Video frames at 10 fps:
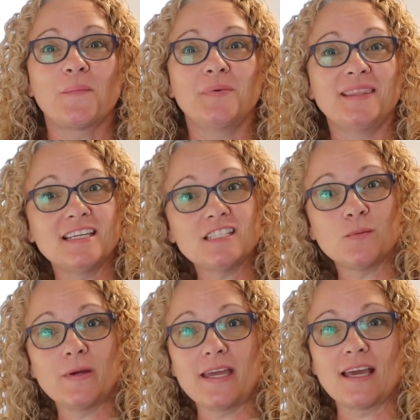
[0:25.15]
But
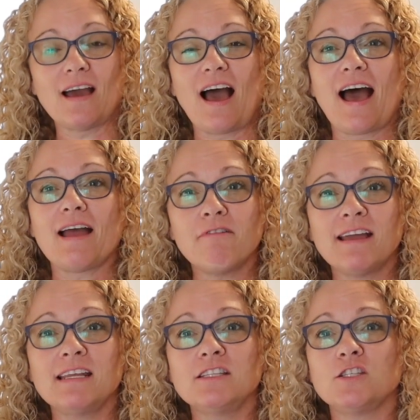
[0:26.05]
this week, I
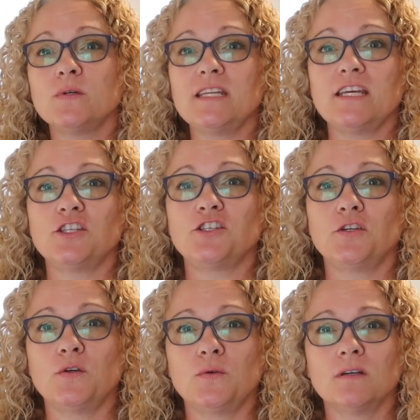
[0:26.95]
ran into an
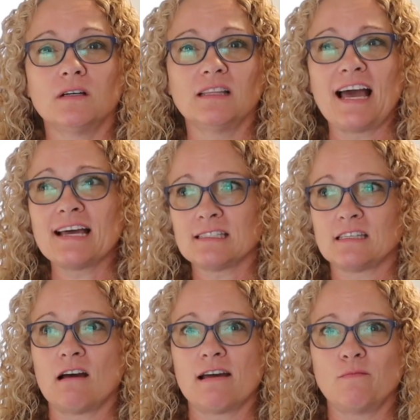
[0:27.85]
issue the last
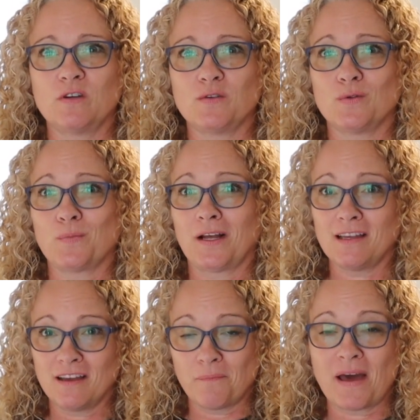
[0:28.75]
time, which was probably
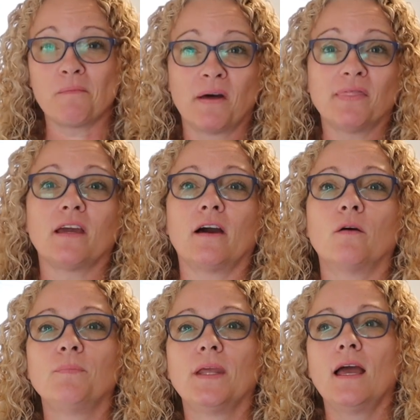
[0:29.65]
about a month
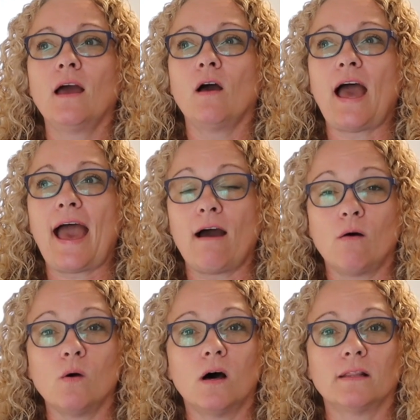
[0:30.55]
ago
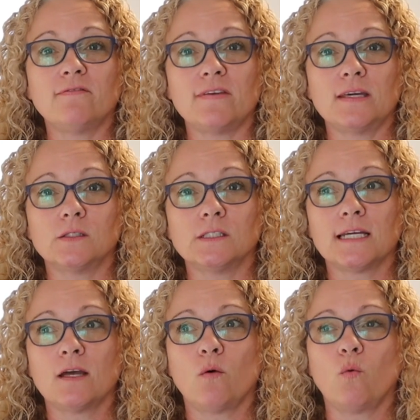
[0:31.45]
out on the field
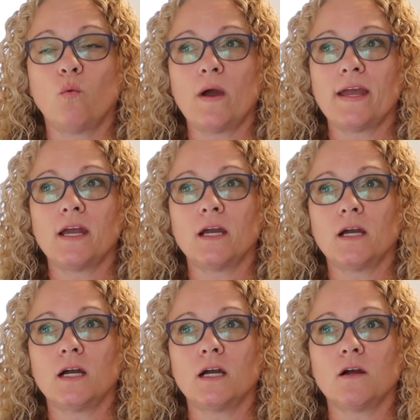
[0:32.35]

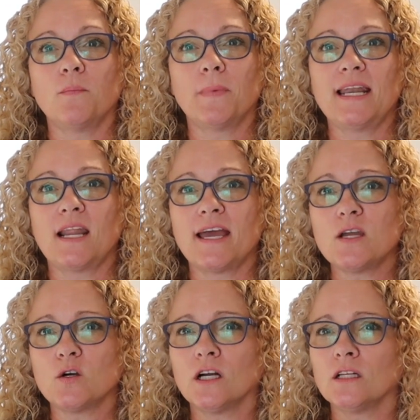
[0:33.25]
where my
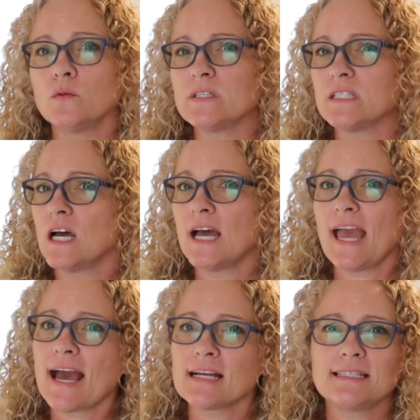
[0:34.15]
NiteCrawler was not
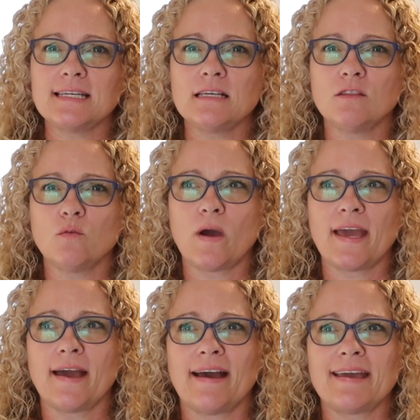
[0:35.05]
acting the
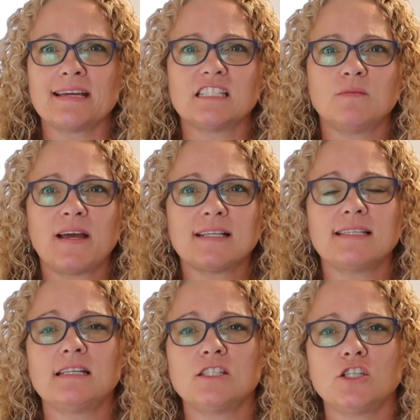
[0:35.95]
way I
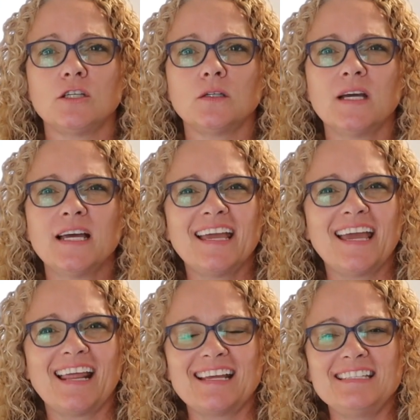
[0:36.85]
expected it to
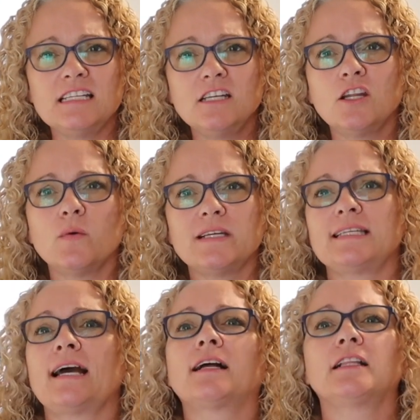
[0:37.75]
and I didn't know
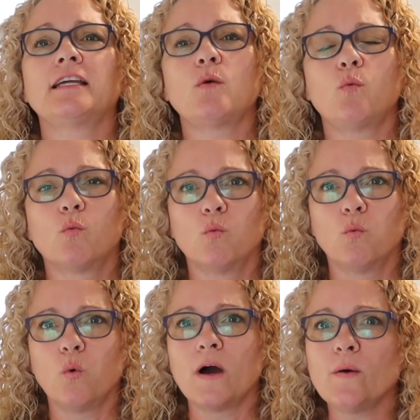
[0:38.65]
exactly
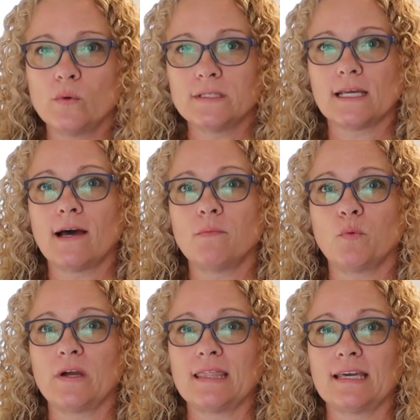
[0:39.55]
what was up
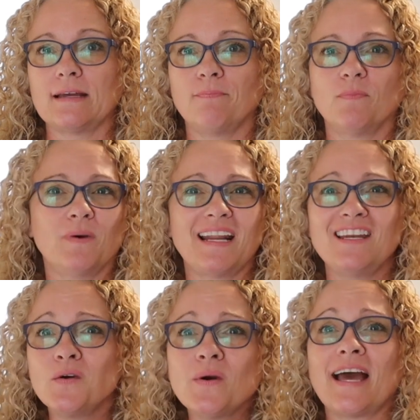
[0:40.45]
with it, but I
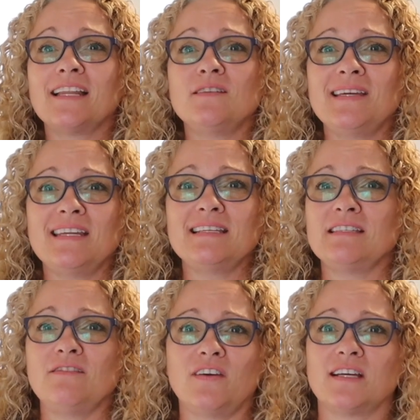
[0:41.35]
knew it had to be an
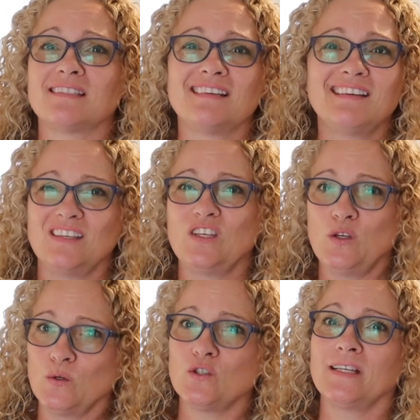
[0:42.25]
easy fix.
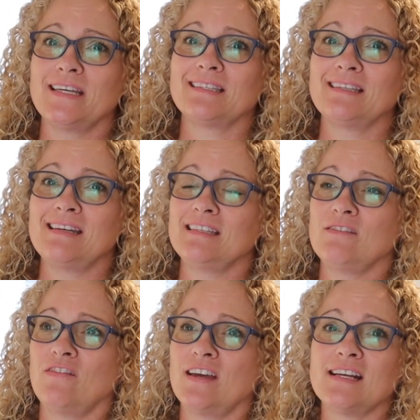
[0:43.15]
Usually is an easy
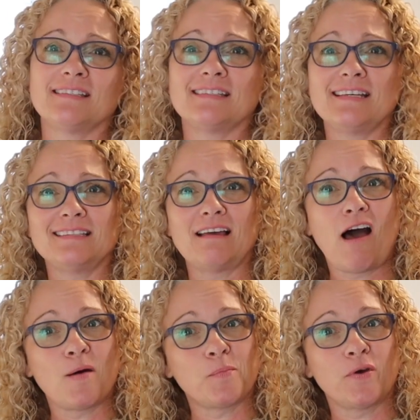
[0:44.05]
fix, it's
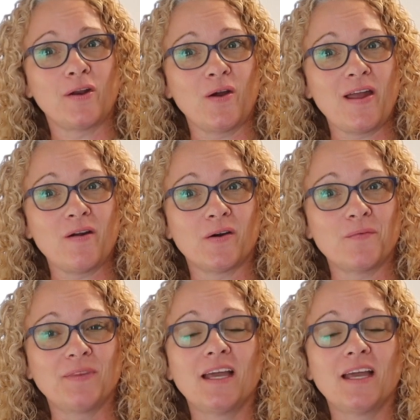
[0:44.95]
operator error.